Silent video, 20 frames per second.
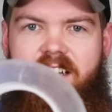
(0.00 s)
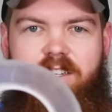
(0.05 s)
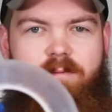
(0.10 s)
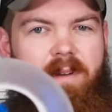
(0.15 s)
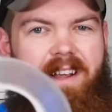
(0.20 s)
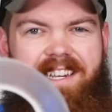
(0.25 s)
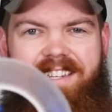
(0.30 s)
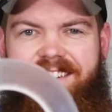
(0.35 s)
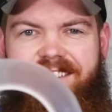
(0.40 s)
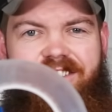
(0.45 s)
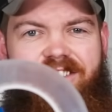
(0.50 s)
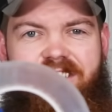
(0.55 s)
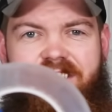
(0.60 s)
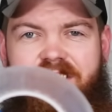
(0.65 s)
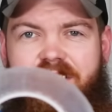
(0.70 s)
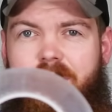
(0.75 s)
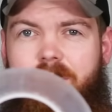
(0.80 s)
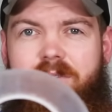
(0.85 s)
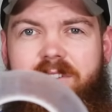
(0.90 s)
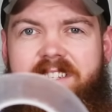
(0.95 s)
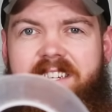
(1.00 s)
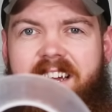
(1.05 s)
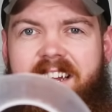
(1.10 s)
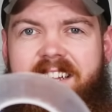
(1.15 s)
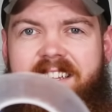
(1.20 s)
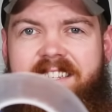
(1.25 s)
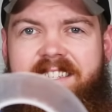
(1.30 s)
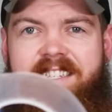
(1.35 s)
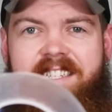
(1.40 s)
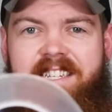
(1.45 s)
It's basically just a
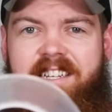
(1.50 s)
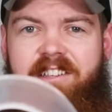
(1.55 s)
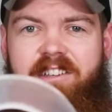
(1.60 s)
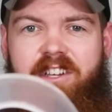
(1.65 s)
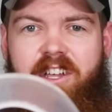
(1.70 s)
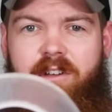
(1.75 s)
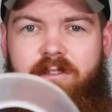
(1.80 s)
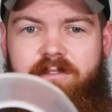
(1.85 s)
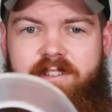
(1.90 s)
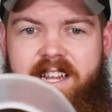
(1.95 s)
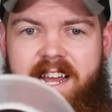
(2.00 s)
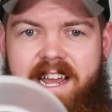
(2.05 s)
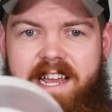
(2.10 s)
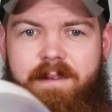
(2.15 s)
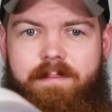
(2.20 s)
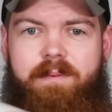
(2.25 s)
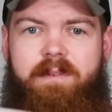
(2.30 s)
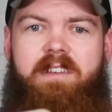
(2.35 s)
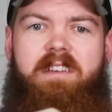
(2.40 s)
double-sided silicone tape.